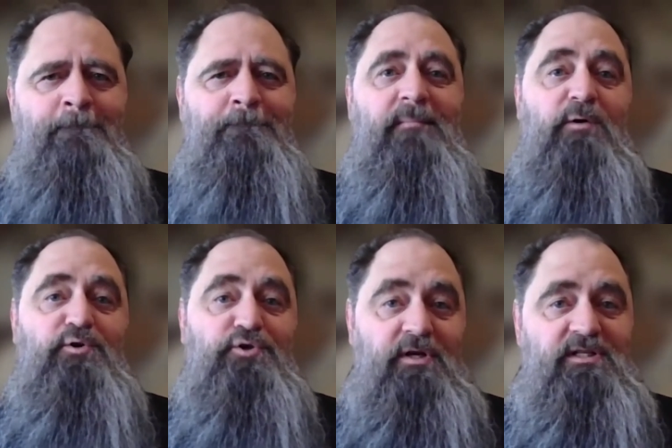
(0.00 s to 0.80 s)
Now,
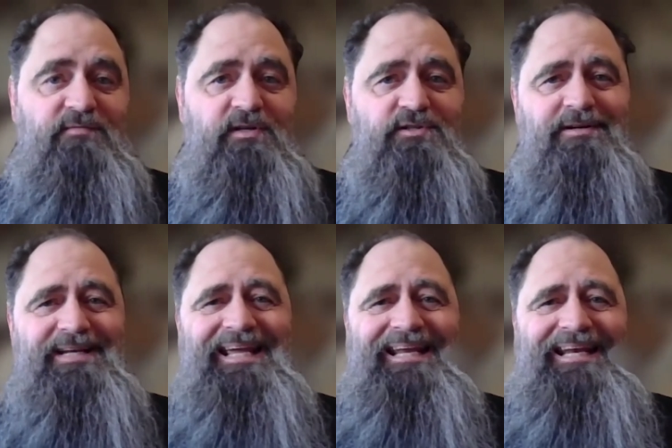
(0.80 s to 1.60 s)
should SFL stock
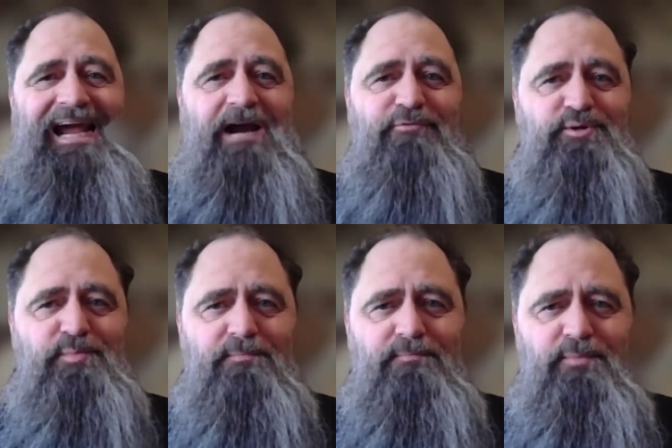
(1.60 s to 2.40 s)
hit an average
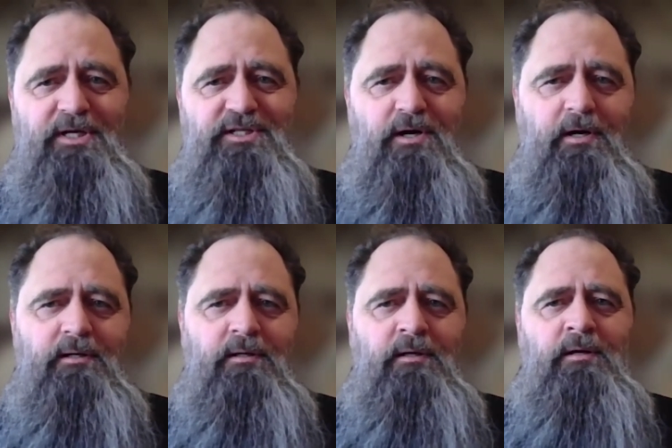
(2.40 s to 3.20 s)
price
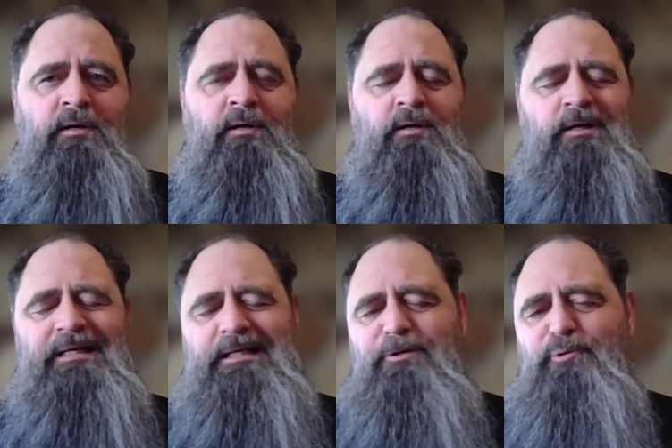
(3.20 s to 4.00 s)
target,
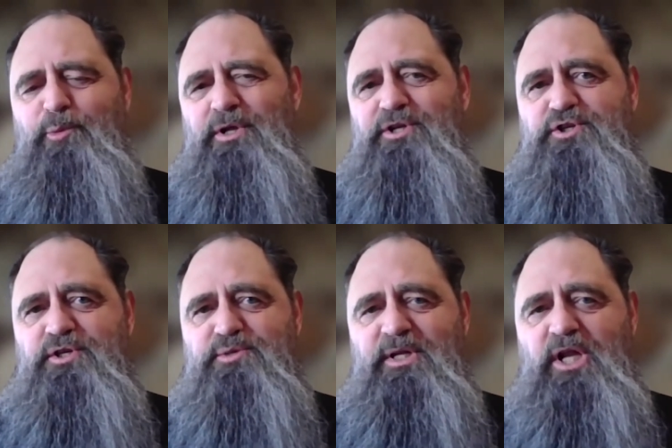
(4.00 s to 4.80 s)
it would put it
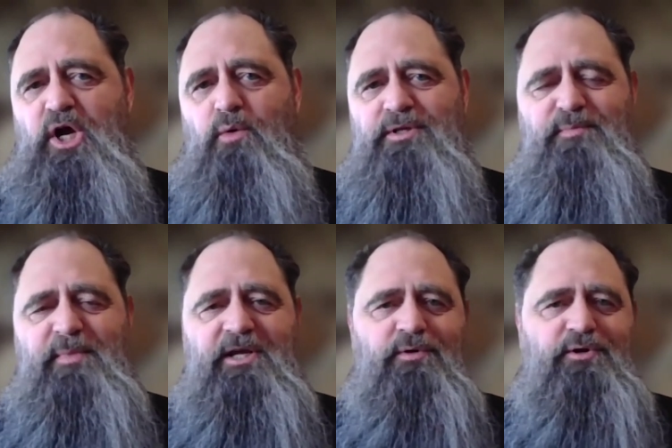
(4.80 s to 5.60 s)
just below its May
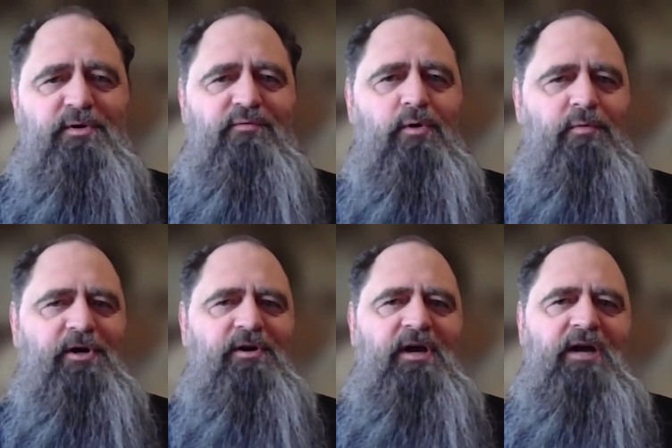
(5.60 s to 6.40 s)
2024
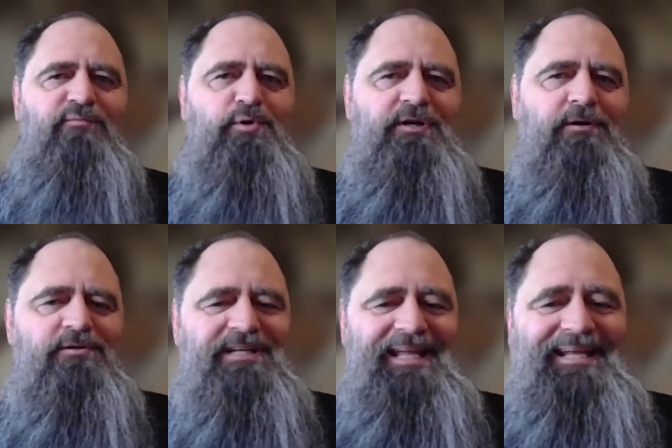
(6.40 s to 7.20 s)
record high of
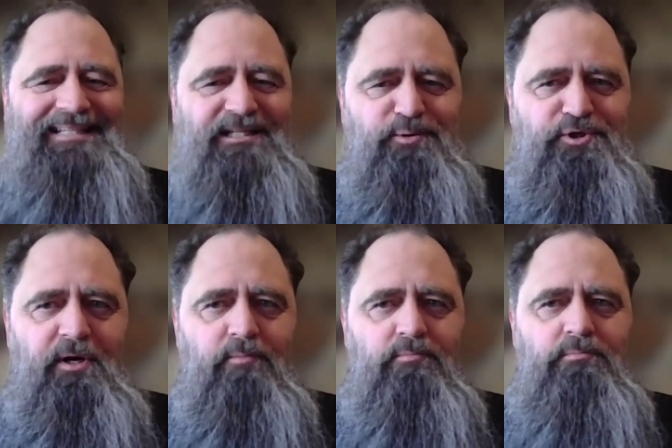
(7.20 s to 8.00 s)
$14.08 per
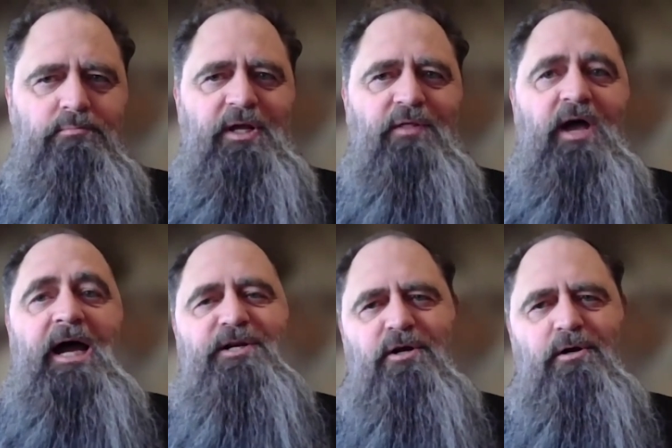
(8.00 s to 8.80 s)
share. Now, the
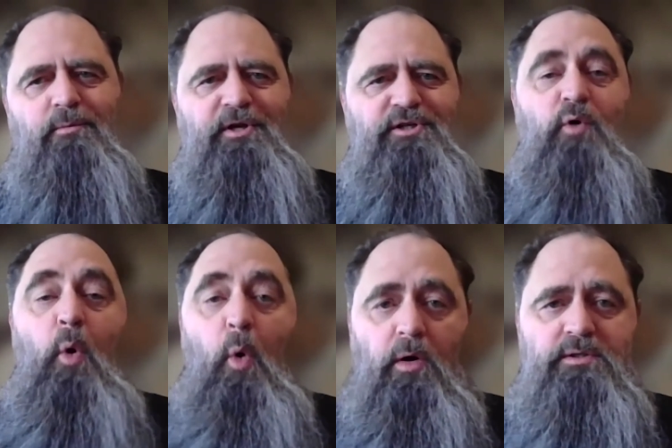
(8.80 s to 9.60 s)
high target range, of
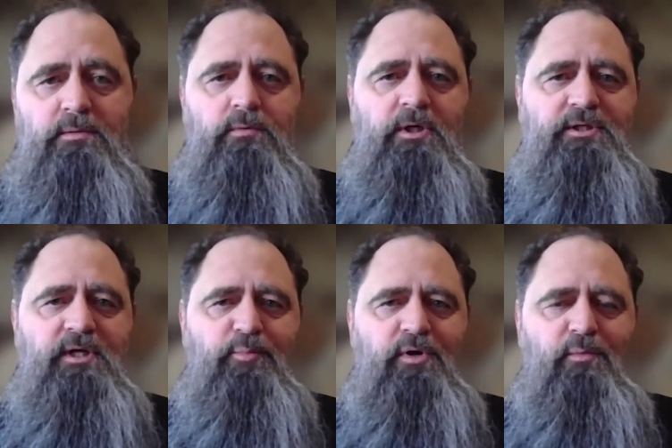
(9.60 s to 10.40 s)
course, would
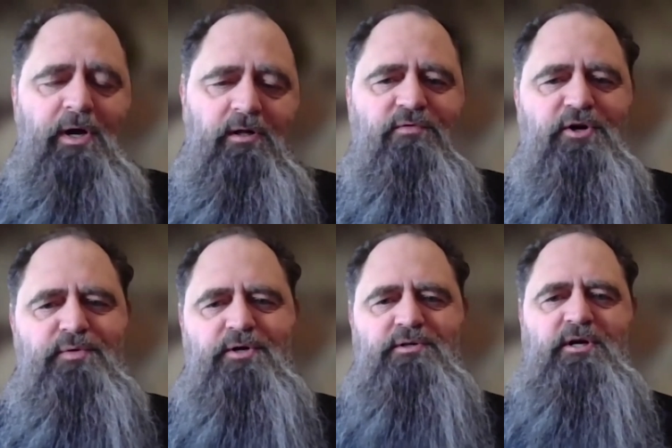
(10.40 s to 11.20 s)
put it well fresh
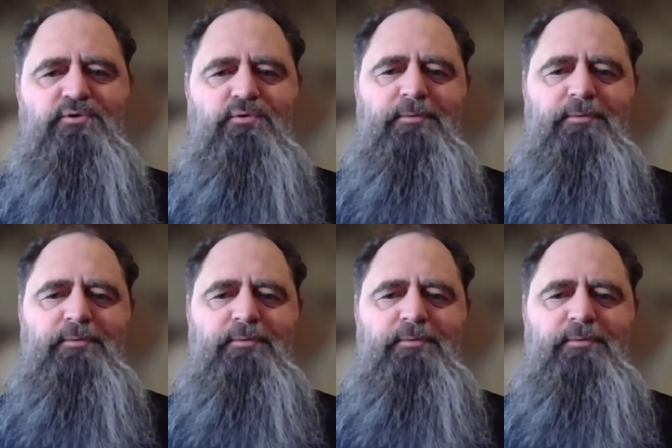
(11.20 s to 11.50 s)
record territory.